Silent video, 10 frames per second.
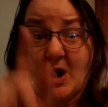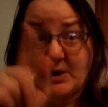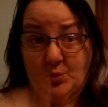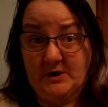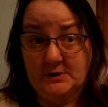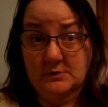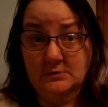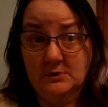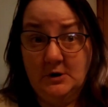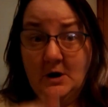I will.
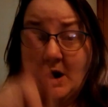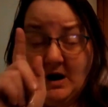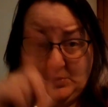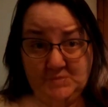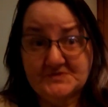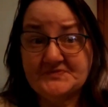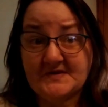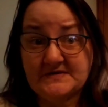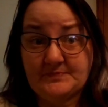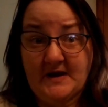I will
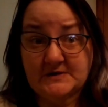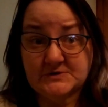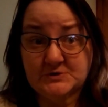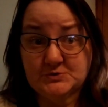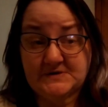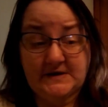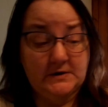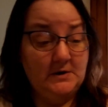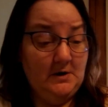send it back to you, Dee.